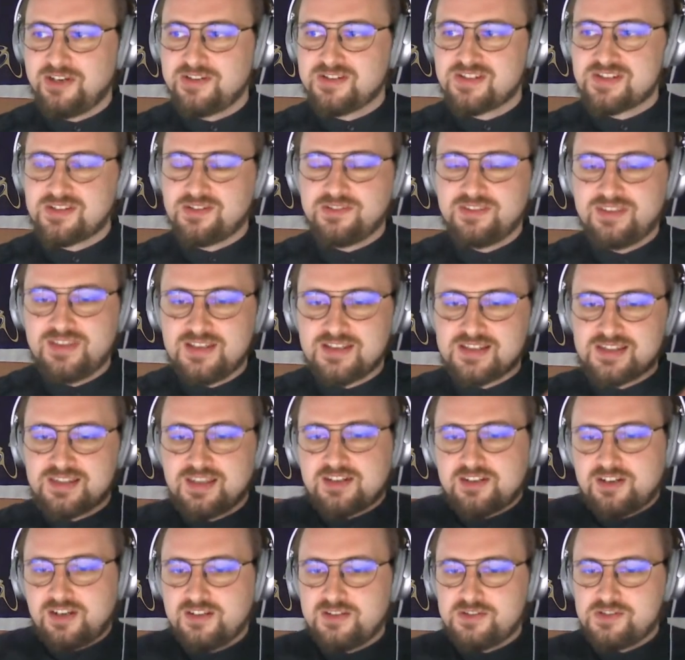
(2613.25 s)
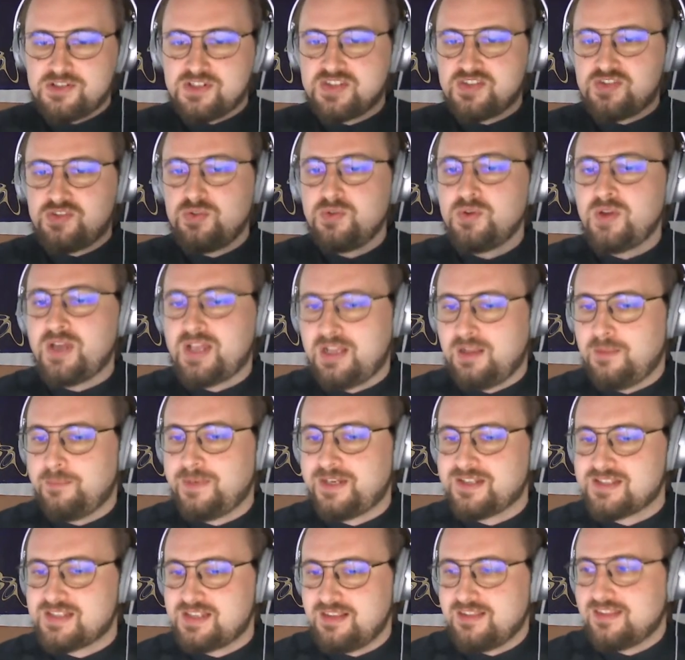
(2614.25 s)
so these technologies do help
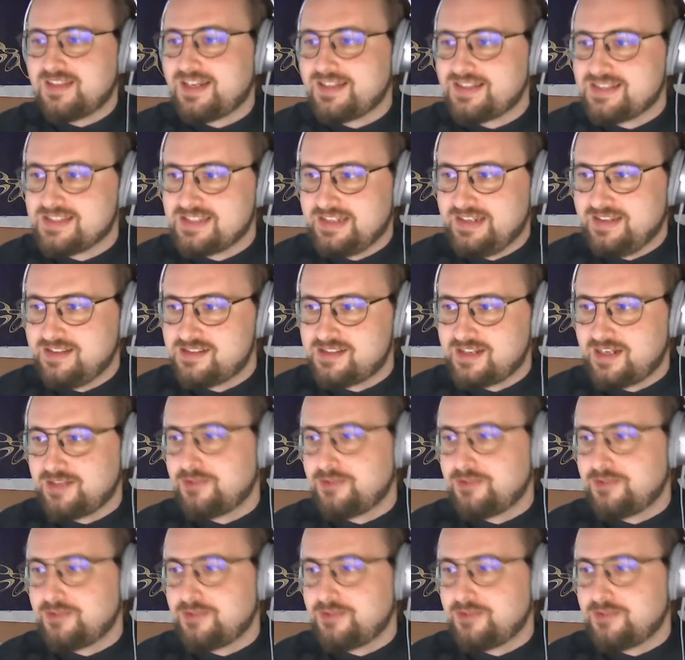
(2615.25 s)
us in that sense.